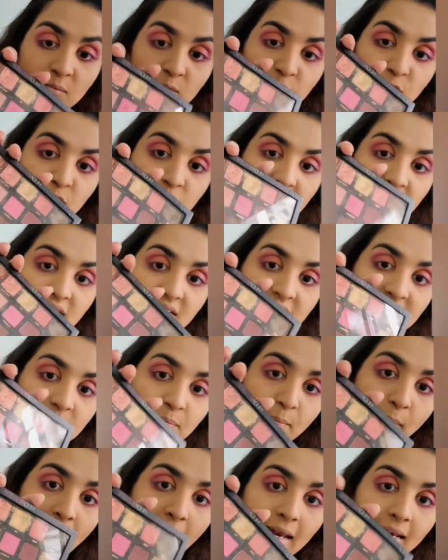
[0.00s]
Beauty's
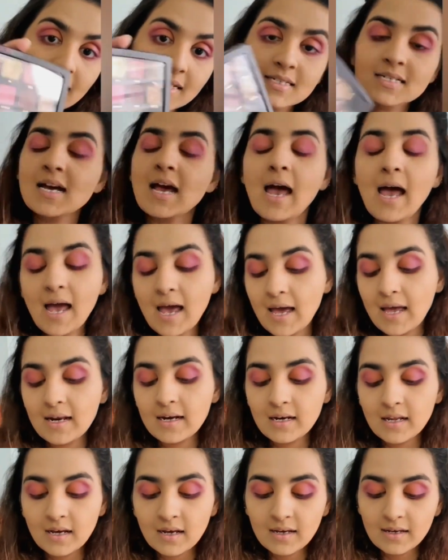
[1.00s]
palette,
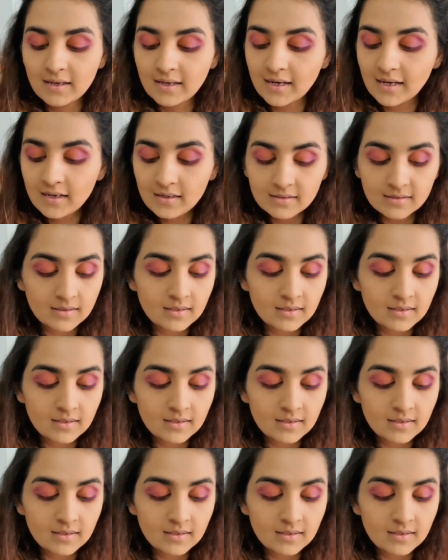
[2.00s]
and yeah,